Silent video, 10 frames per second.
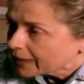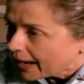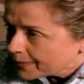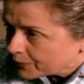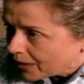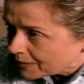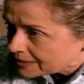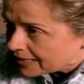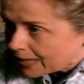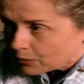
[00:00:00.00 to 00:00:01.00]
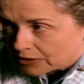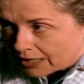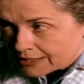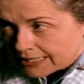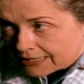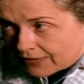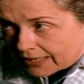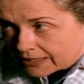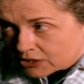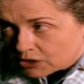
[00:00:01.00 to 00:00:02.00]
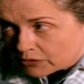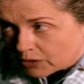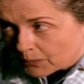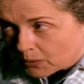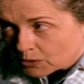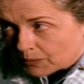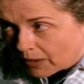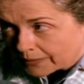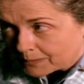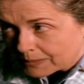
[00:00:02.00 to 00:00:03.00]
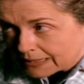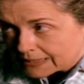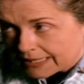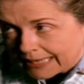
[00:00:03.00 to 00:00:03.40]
But I promise I will not take advantage of your postpartum bliss,